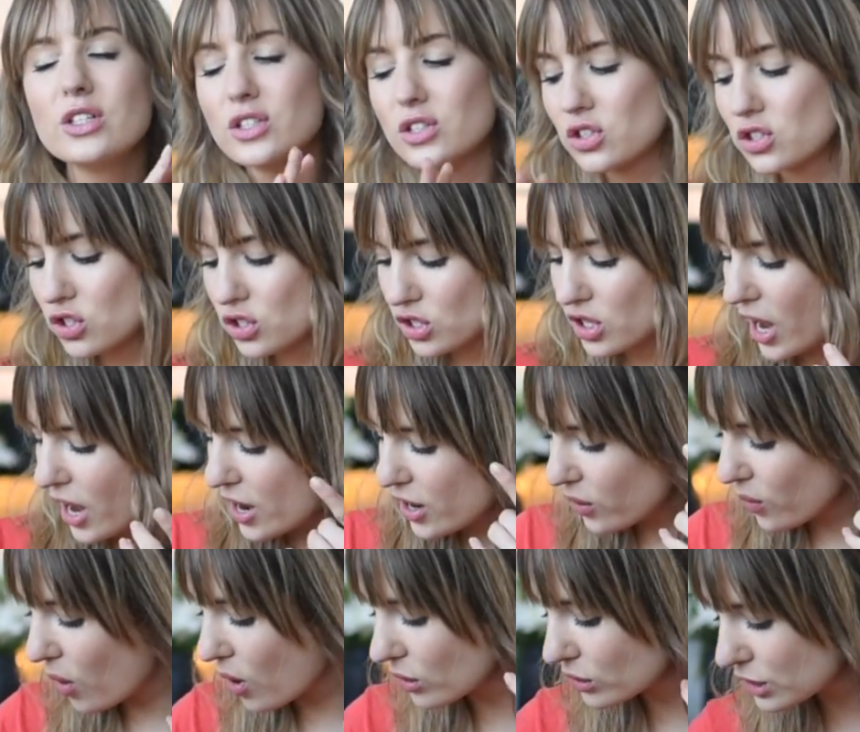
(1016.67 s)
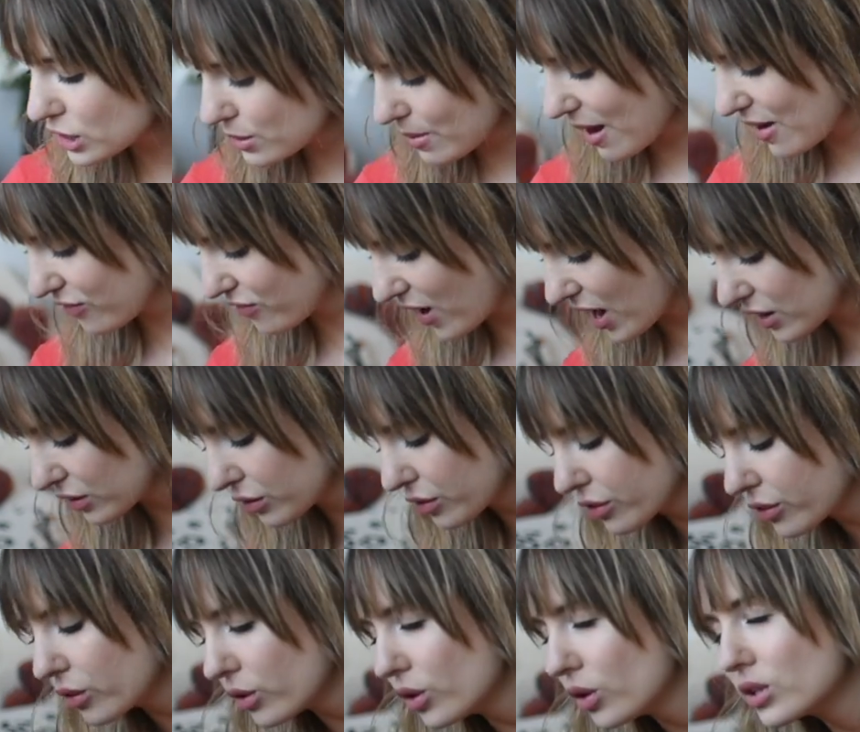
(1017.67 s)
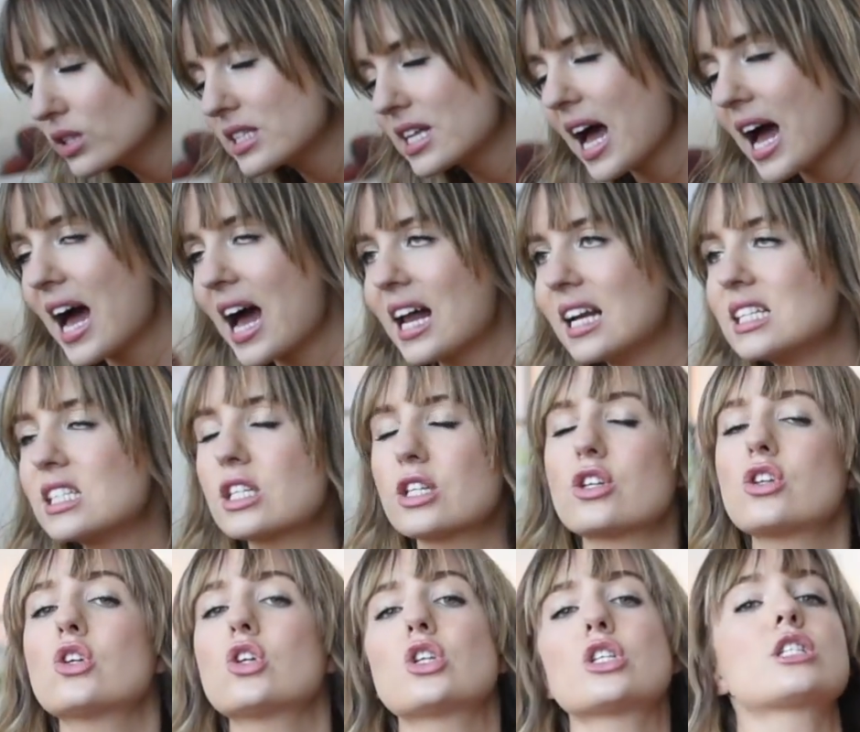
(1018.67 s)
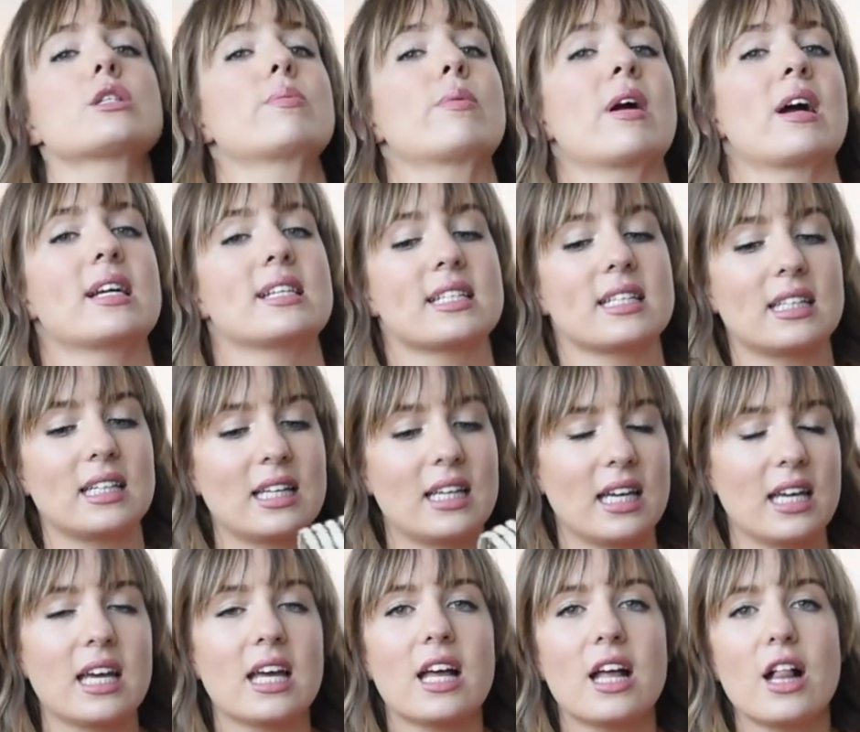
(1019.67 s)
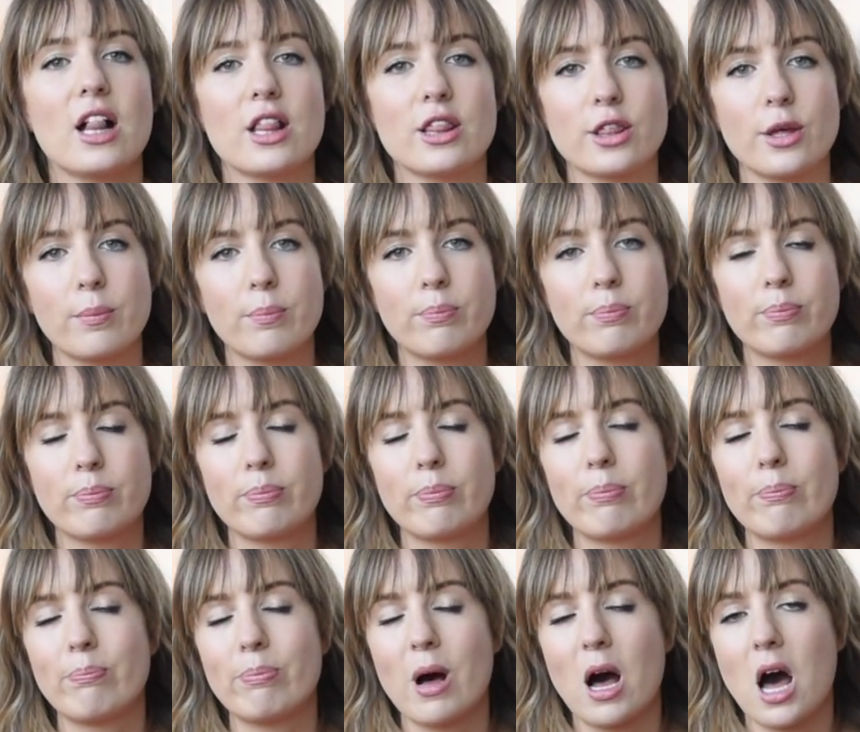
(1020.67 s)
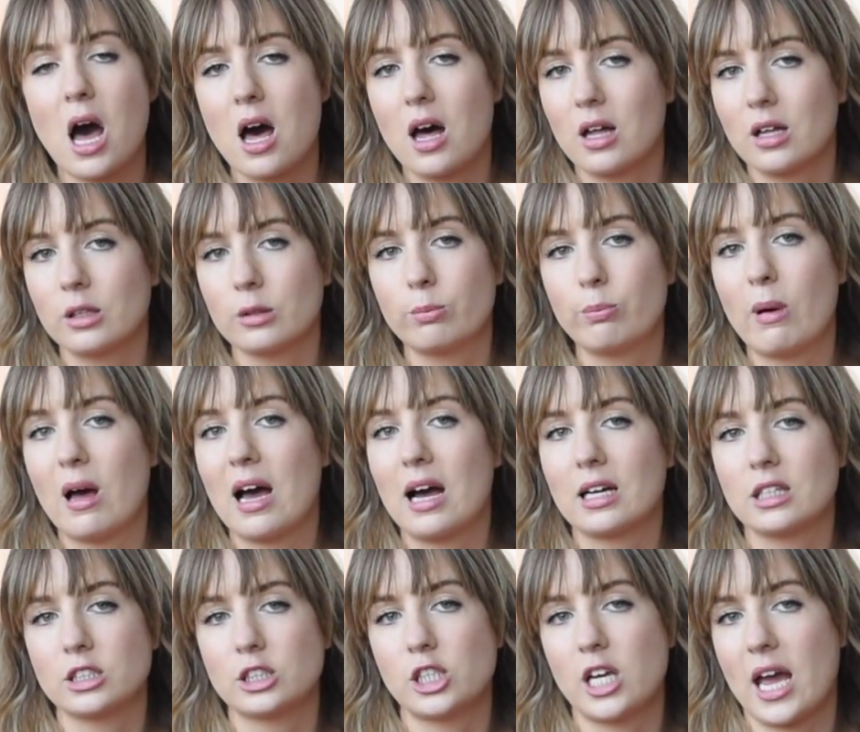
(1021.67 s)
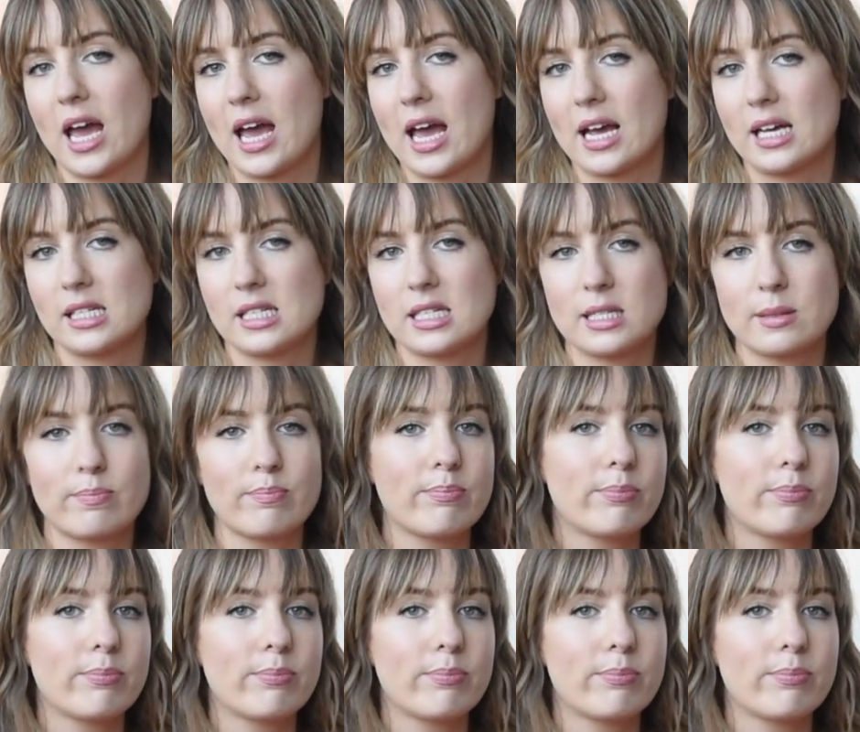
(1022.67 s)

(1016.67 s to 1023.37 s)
So on to my final thoughts, and not surprisingly, the Bal Pages